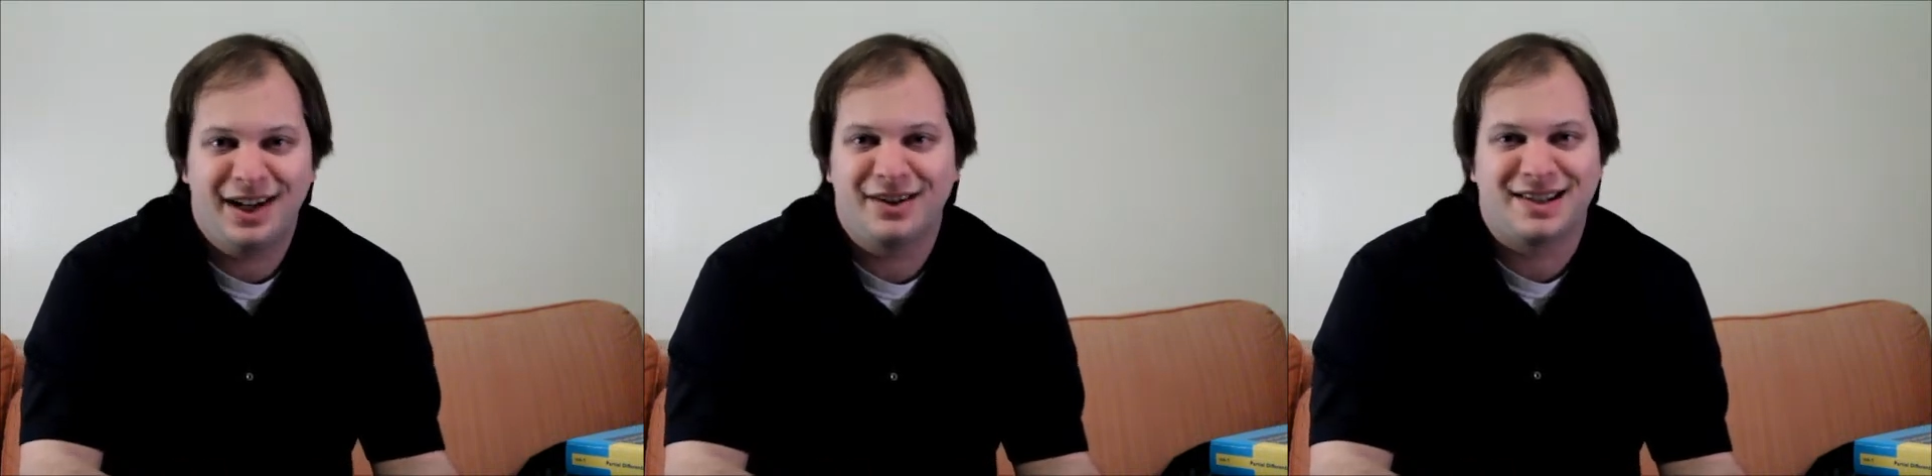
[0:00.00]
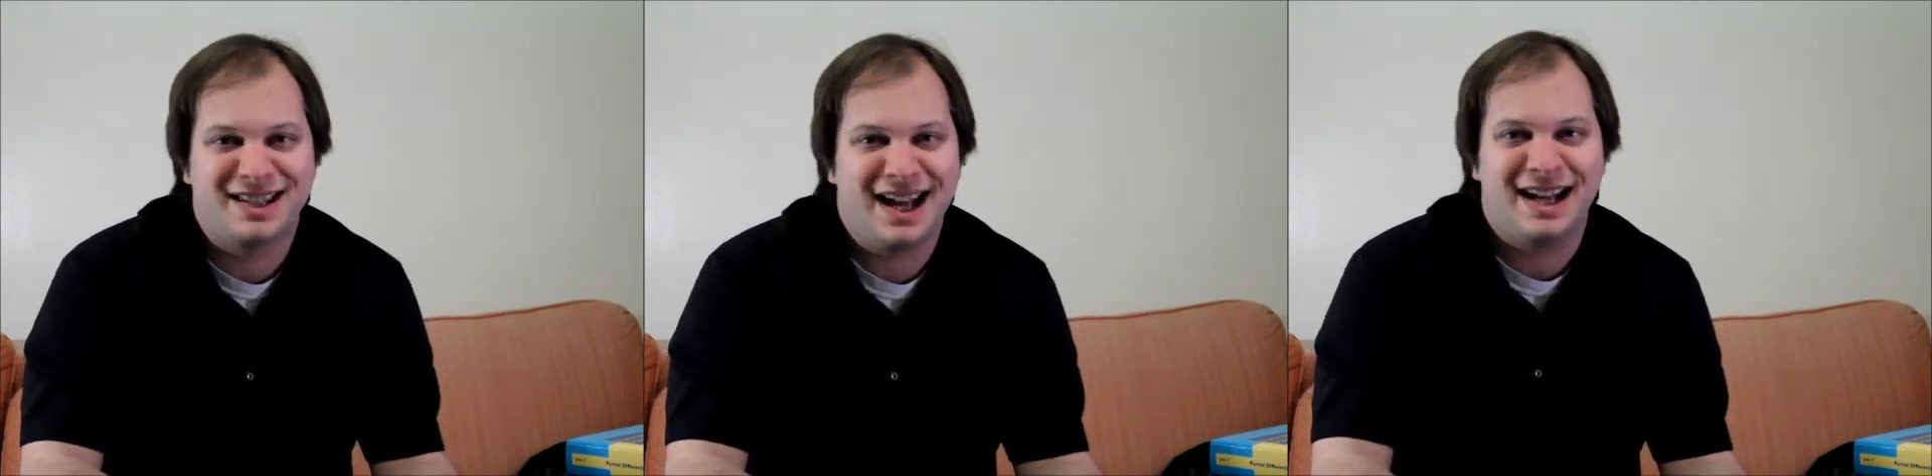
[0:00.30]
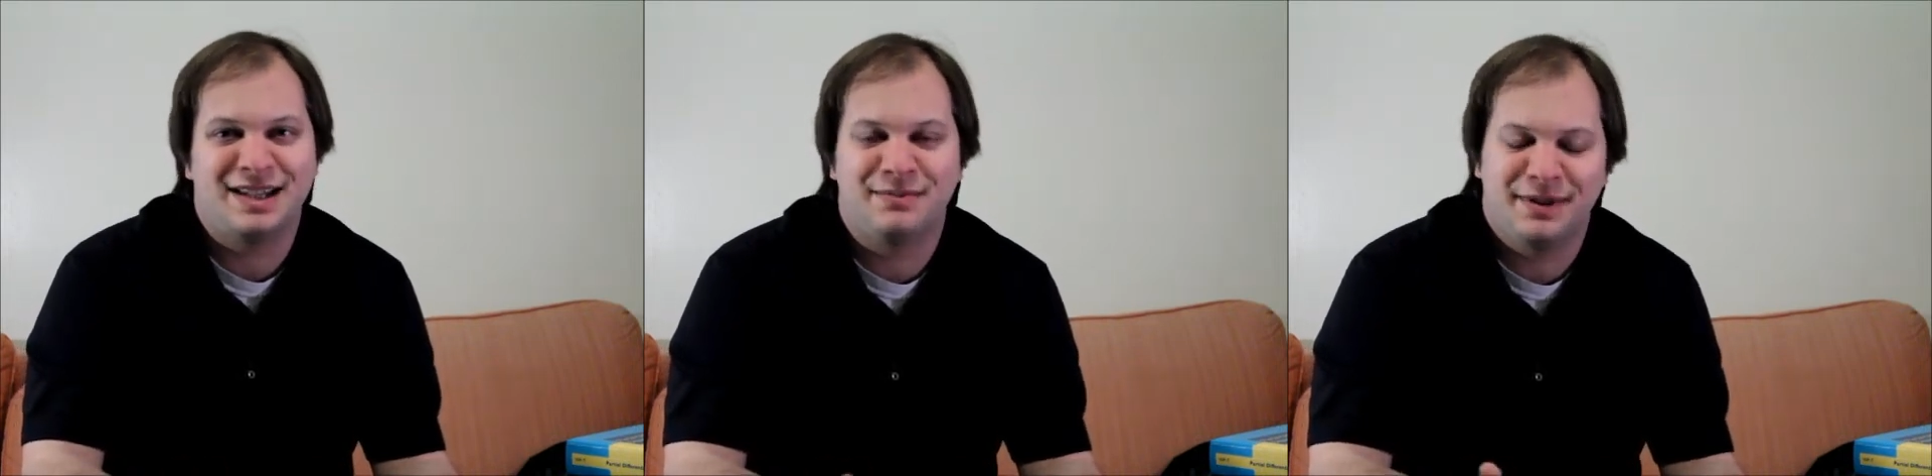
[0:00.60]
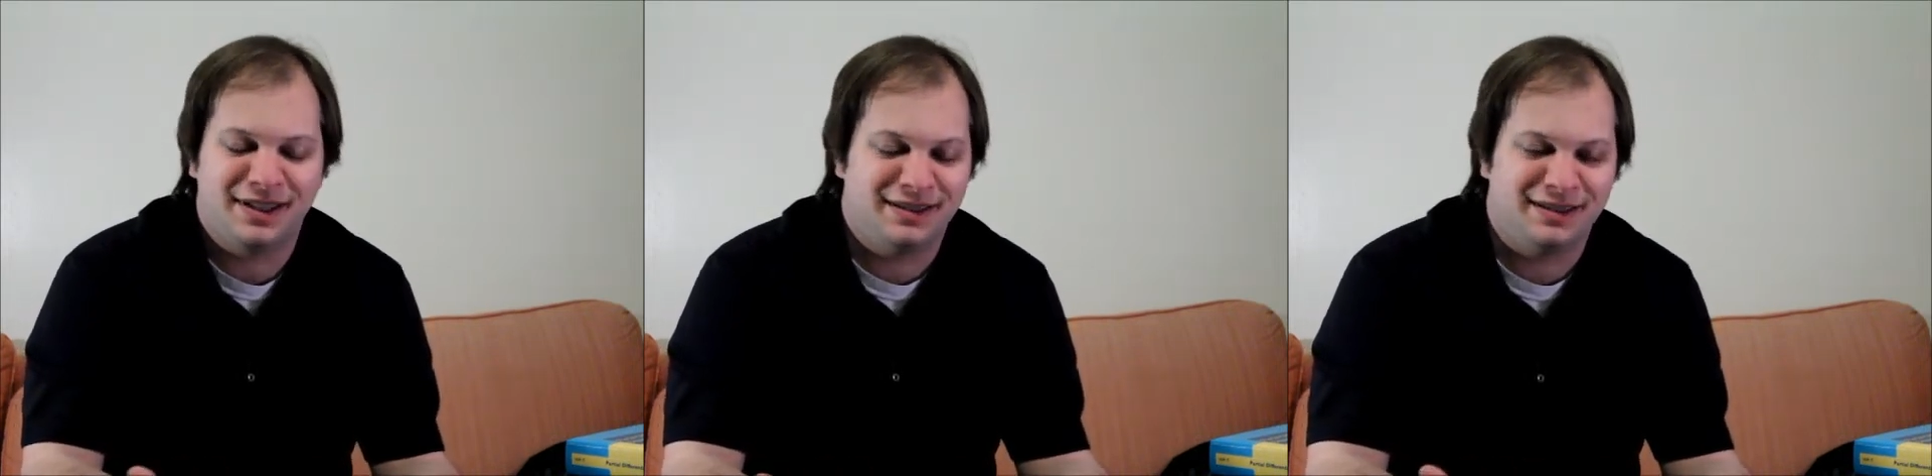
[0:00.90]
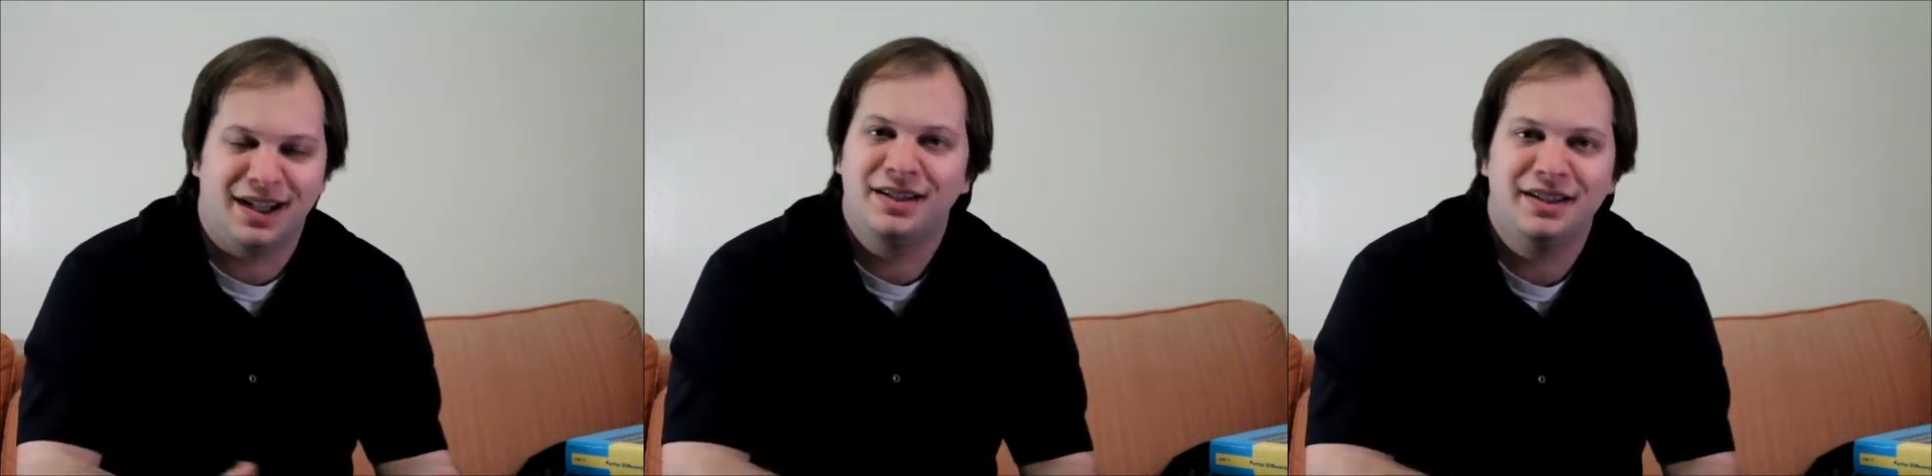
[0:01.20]
is nice, but
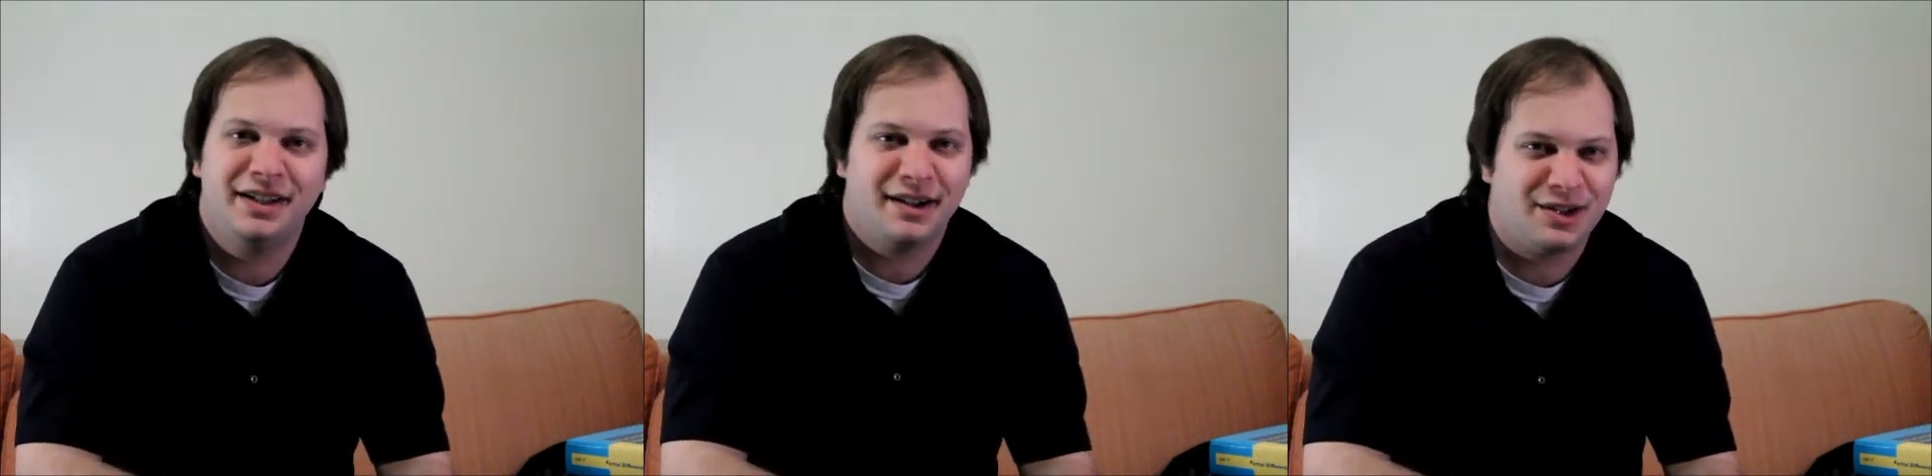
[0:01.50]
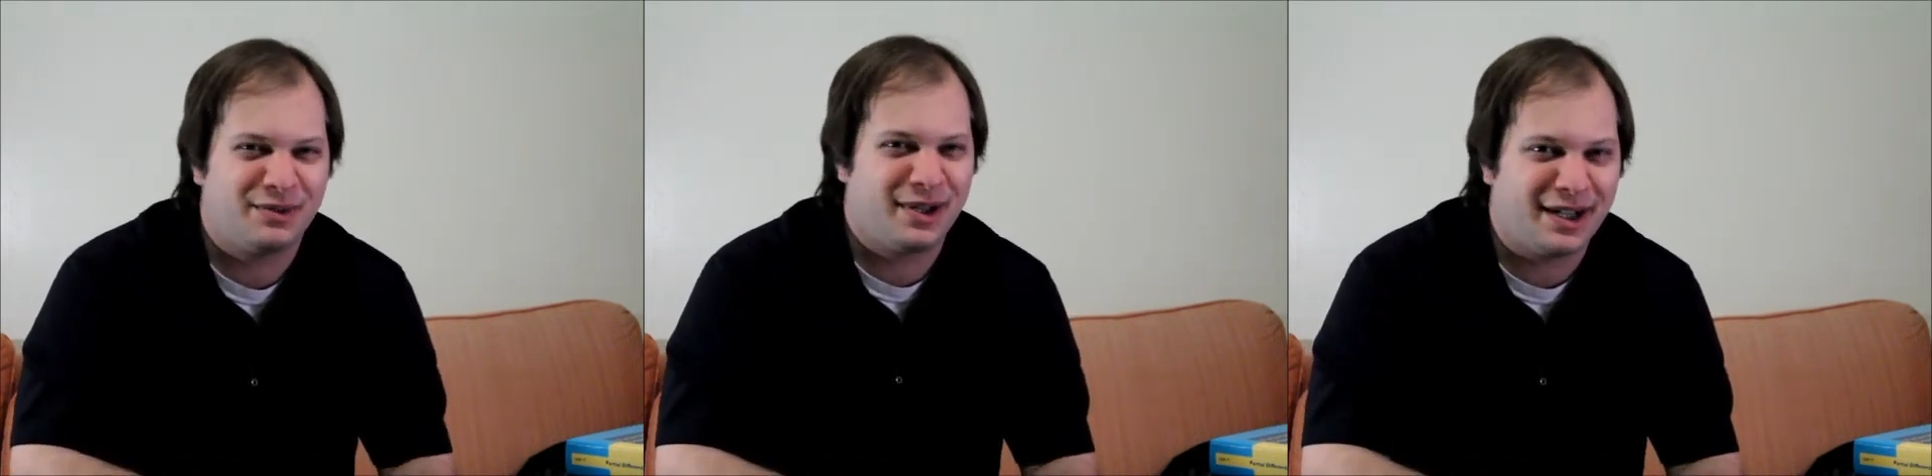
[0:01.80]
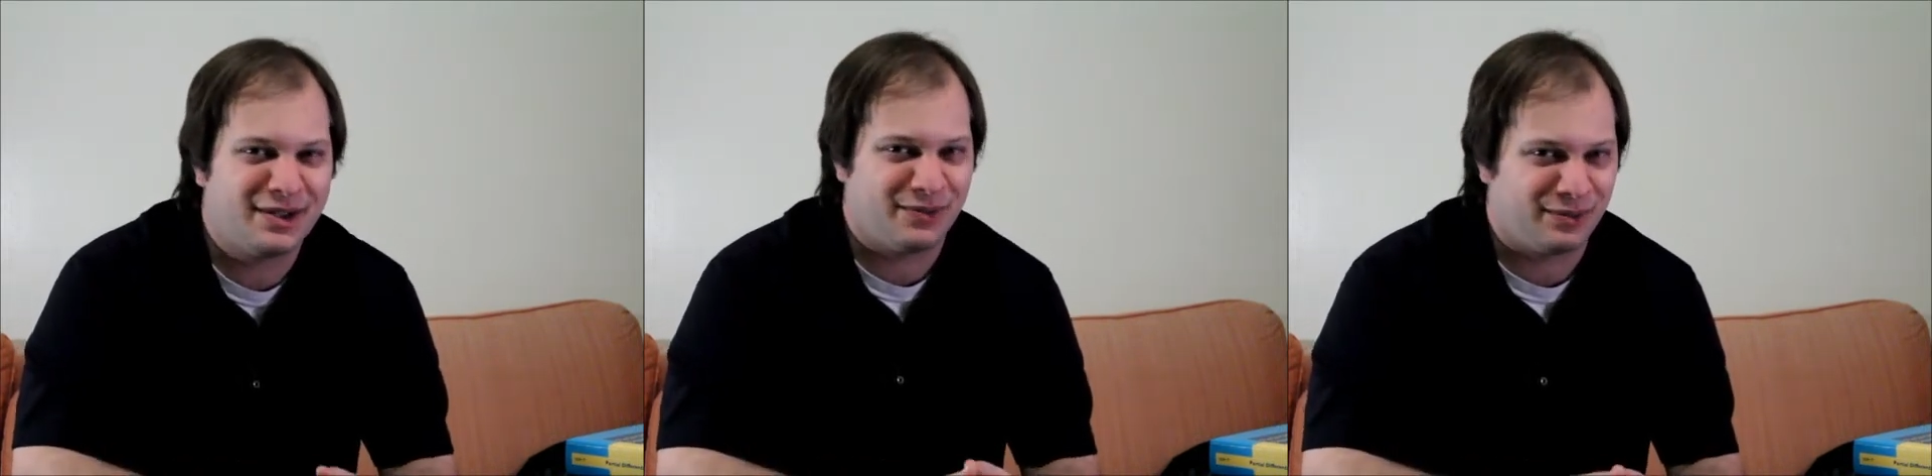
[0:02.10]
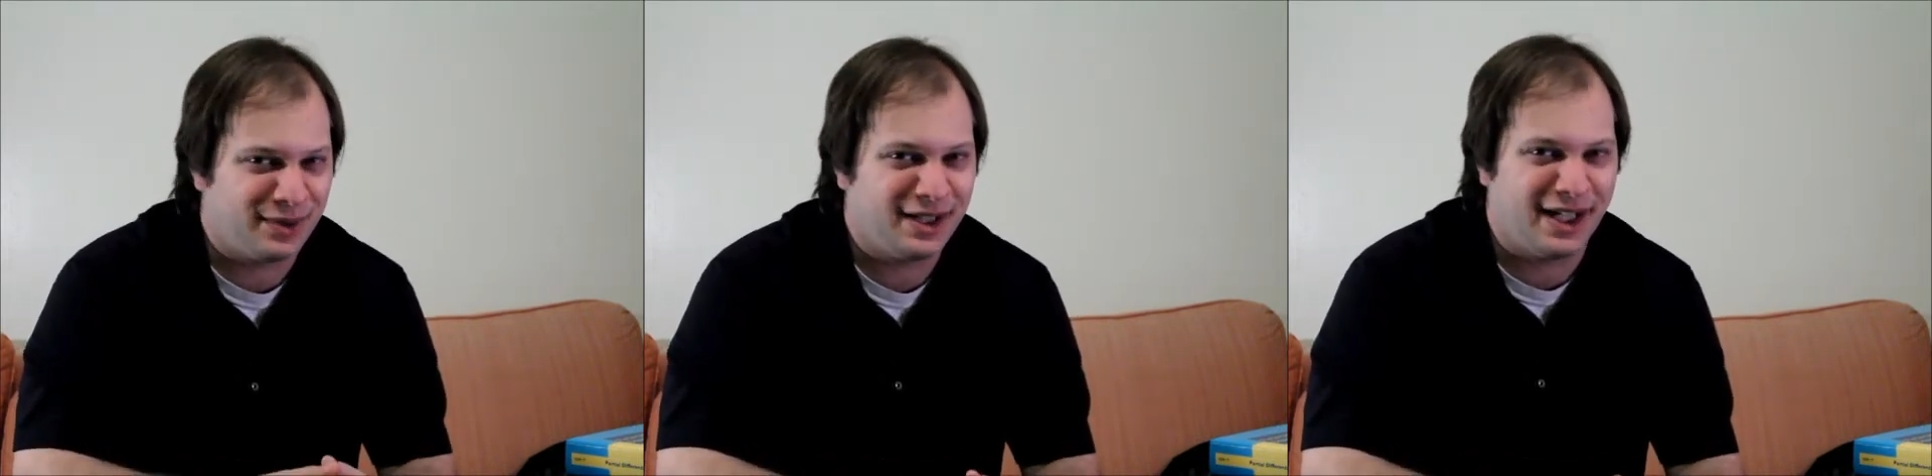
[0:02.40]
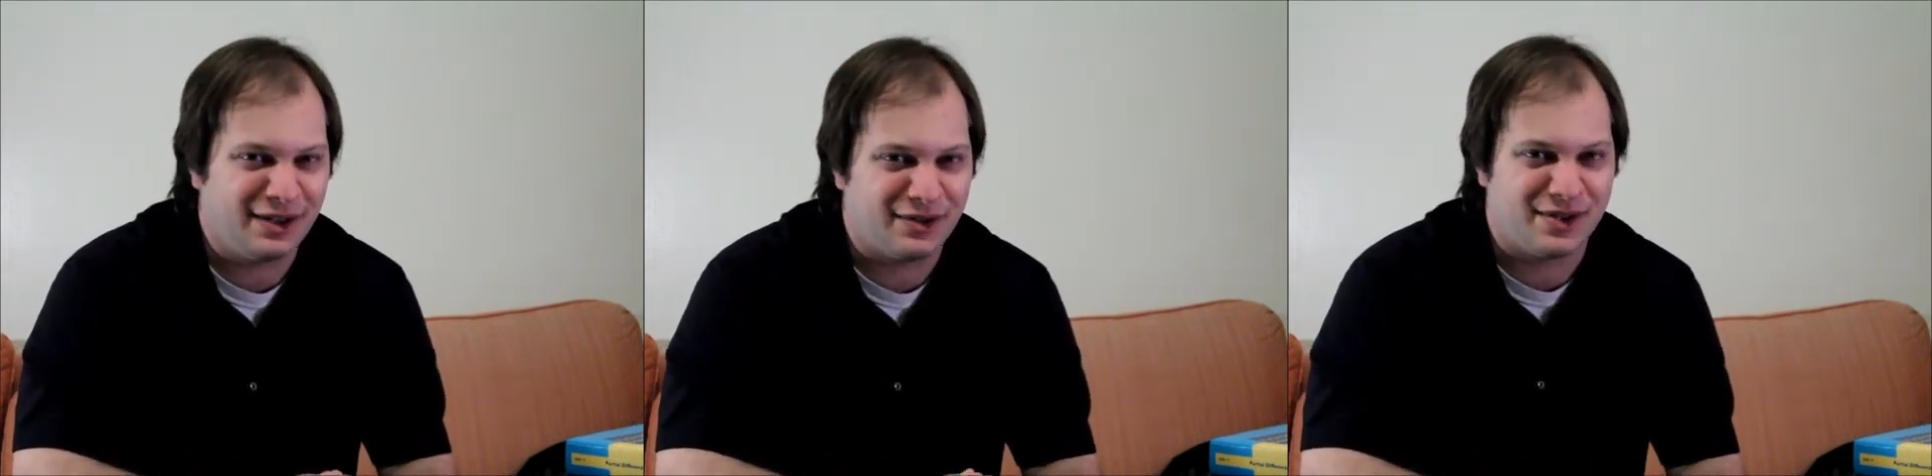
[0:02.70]
nonlinear is where it gets really
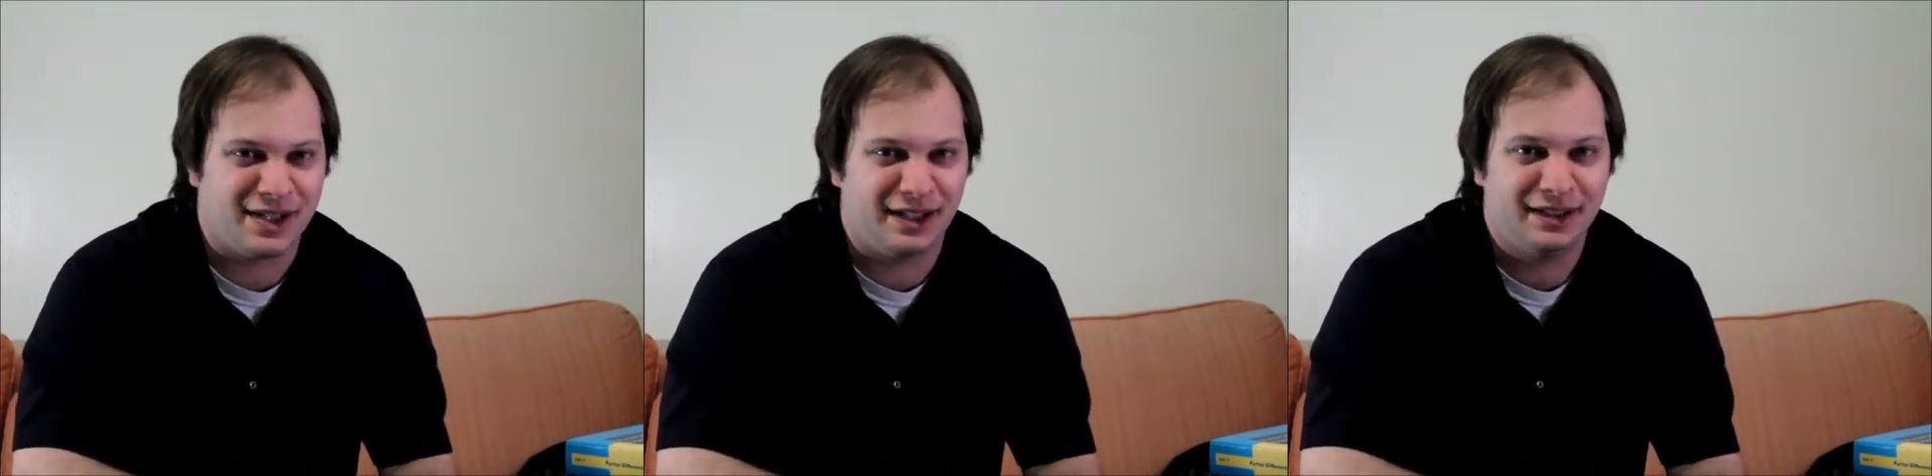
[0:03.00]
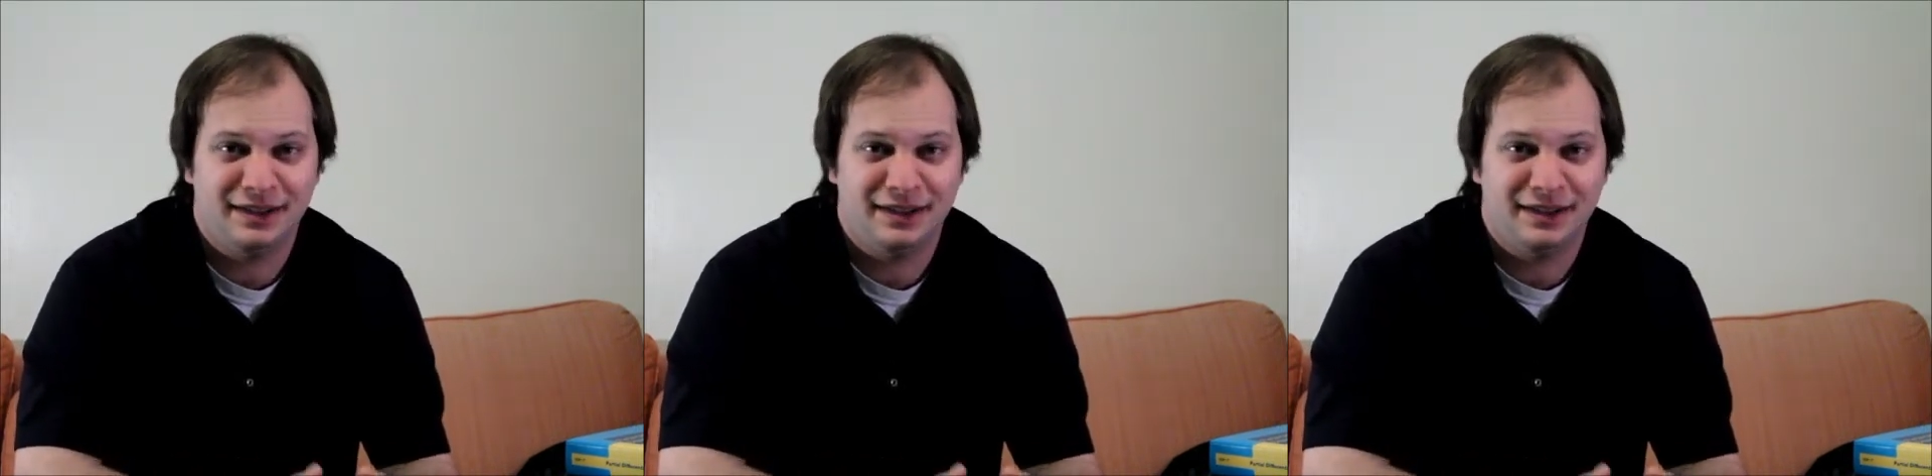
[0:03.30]
interesting.